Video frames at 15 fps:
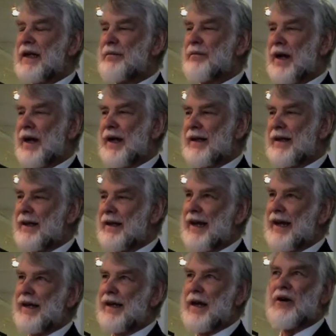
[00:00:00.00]
by
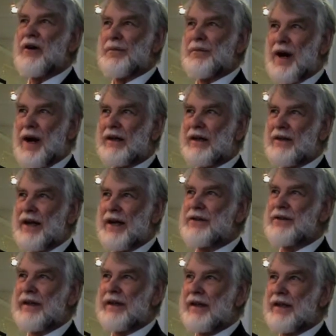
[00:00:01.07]
a chiropractor
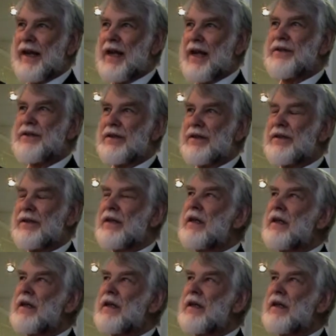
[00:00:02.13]
actually in Kansas,